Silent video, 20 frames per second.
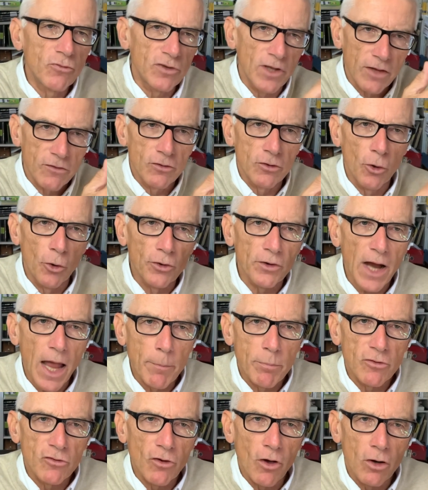That's another
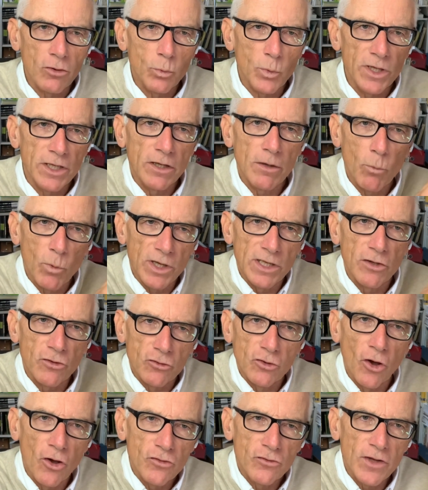episode we
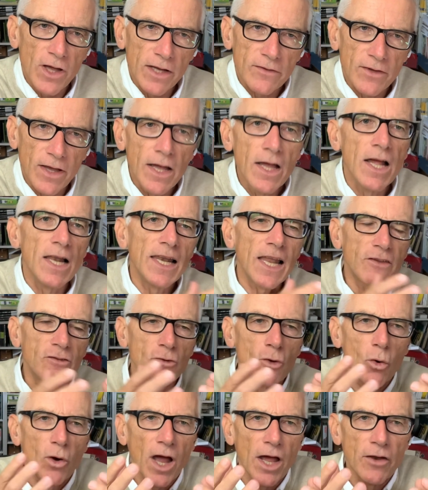discussed that. Let's
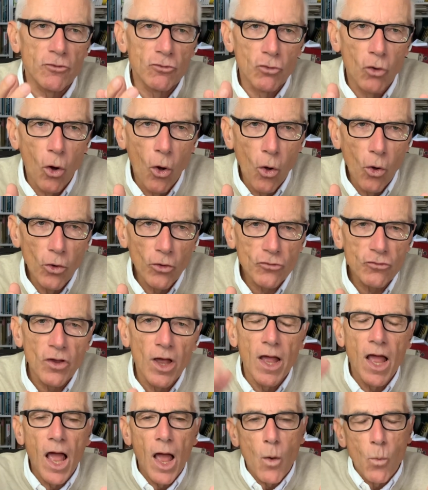look at roles.
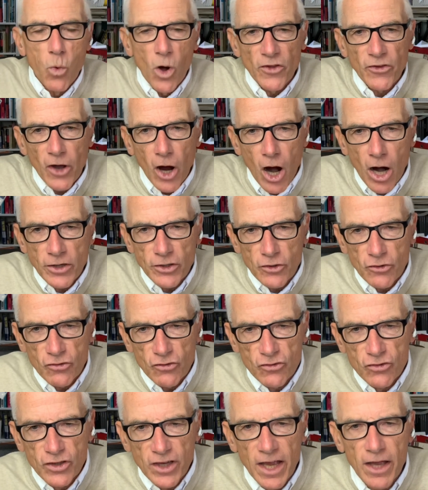What are the
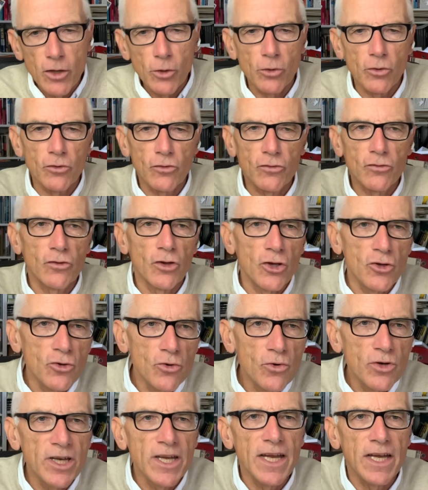skills you
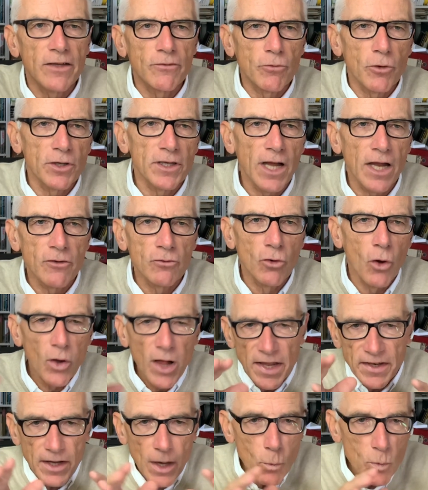need for that role?
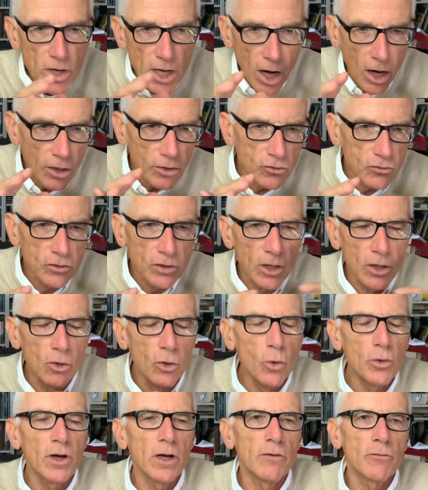And then we are
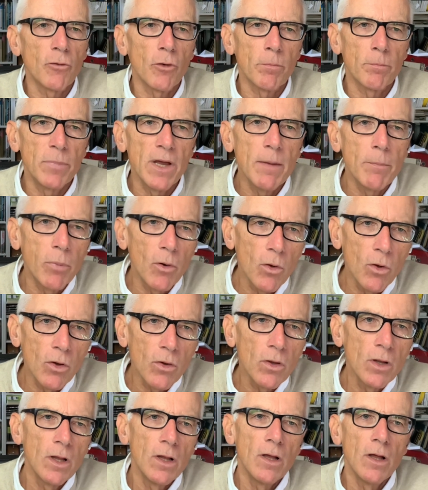looking for
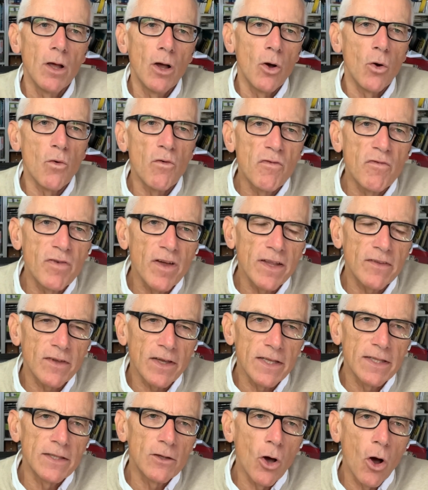people who fit
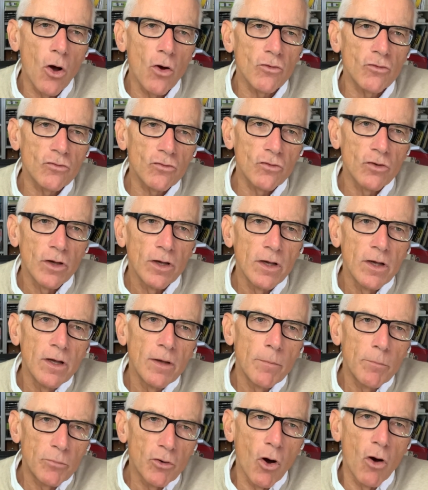in those
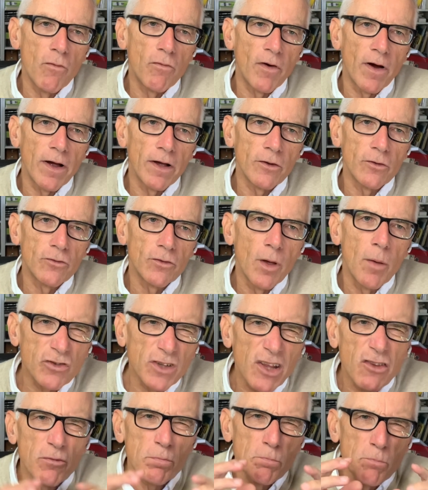profiles.
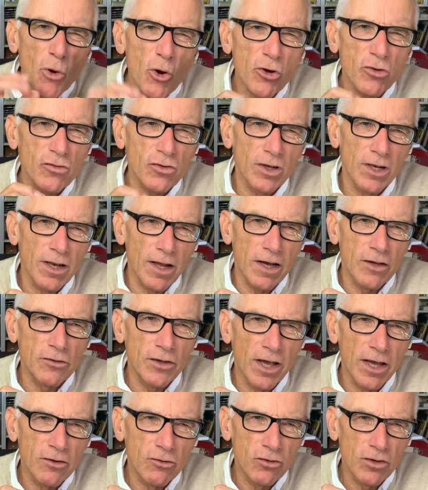That's
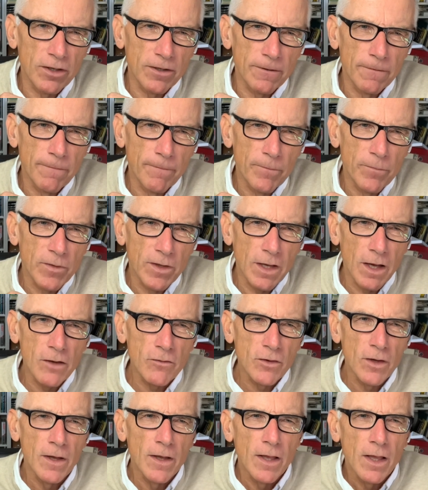personalization.
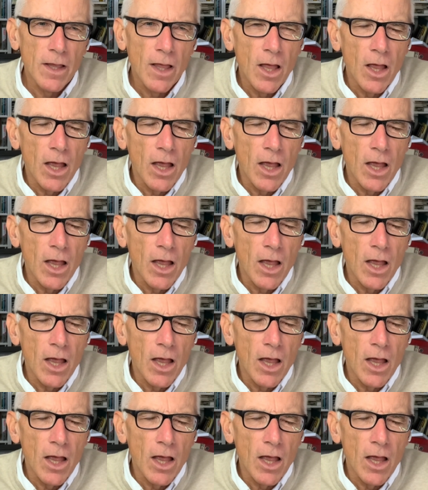Yes.